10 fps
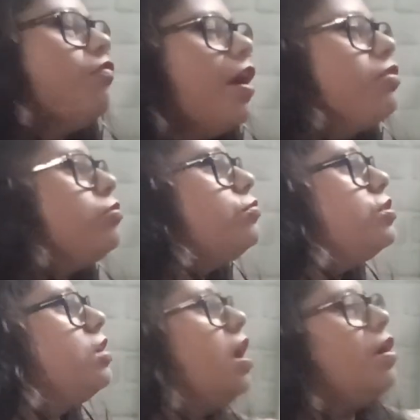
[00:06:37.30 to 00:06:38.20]

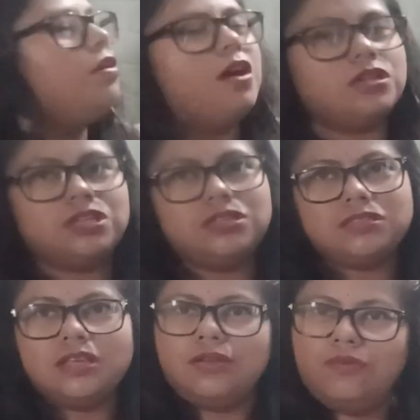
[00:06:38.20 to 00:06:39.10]
hydrogen, reduction is
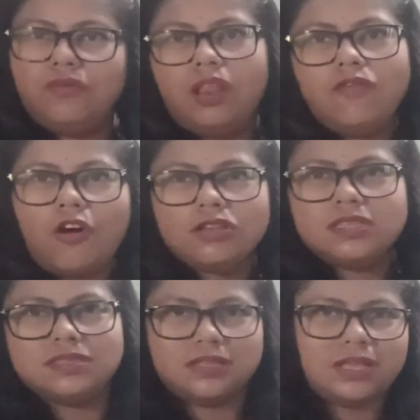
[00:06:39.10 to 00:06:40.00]
the removal of
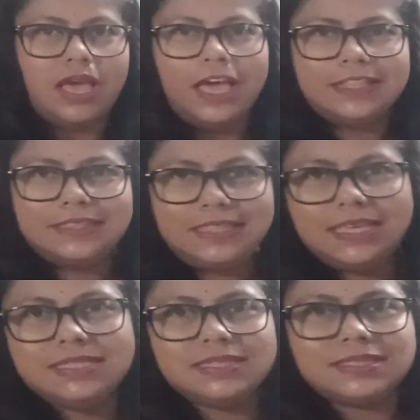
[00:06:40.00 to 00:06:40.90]
oxygen.
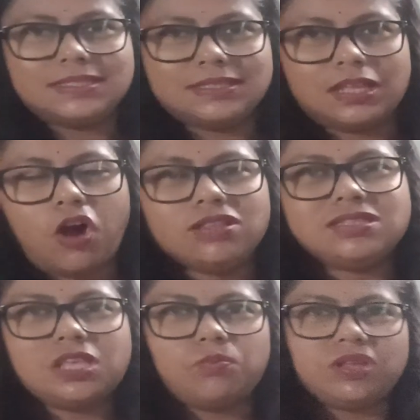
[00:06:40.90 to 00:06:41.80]
This
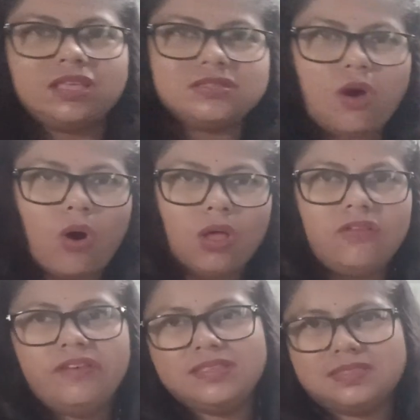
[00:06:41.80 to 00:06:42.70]
concept is
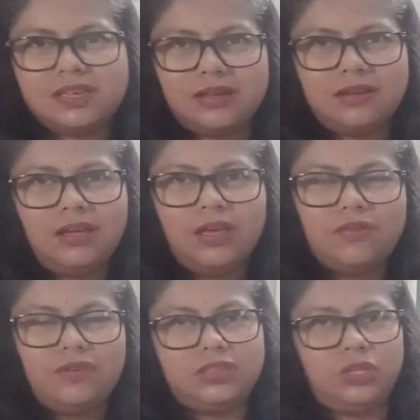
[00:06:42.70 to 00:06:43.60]
always there
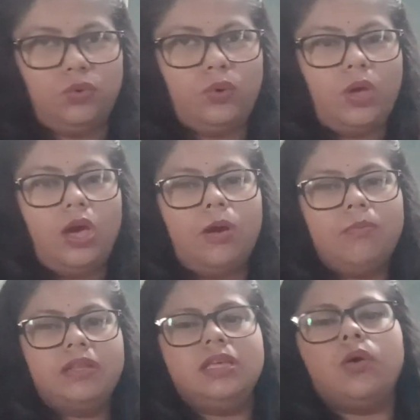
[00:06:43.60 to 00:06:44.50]
with you.
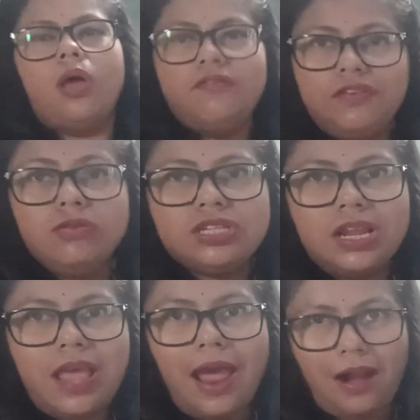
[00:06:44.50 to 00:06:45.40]
But the
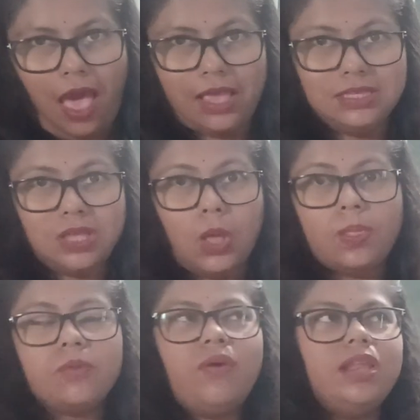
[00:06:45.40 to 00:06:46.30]
confusion arises
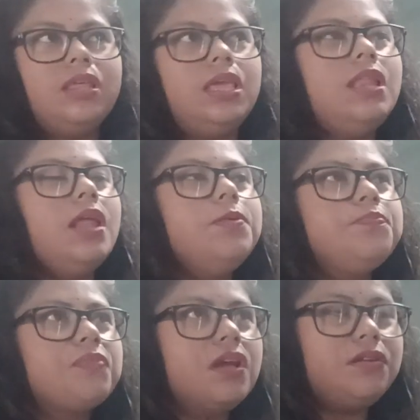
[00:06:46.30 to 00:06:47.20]
when in a
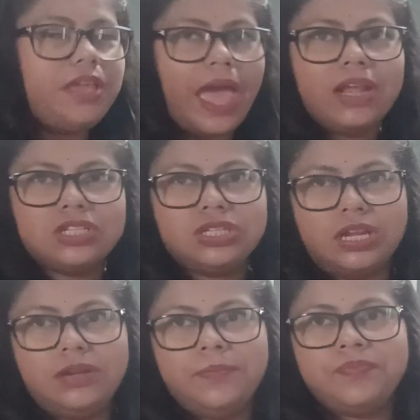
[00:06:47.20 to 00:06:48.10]

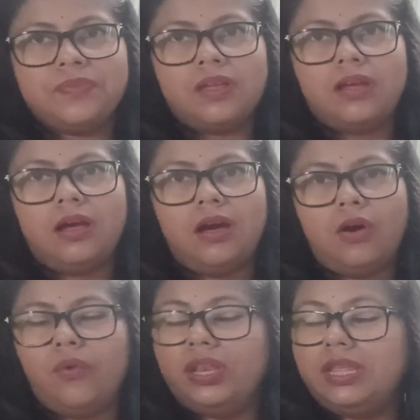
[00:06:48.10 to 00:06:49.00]
reaction,
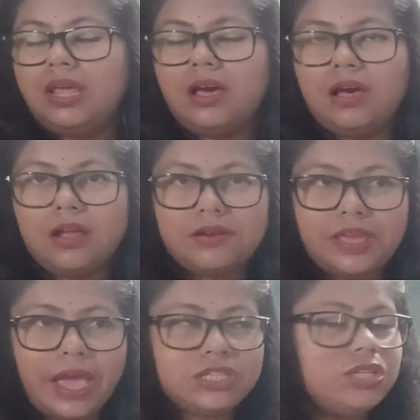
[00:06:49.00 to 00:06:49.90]

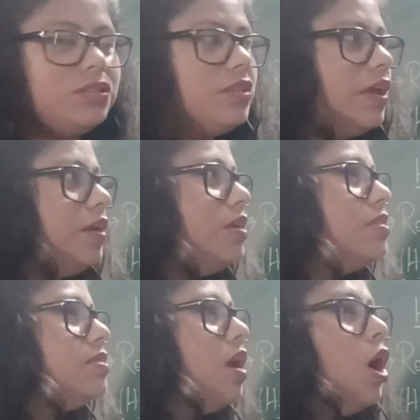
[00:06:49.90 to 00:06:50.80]
there is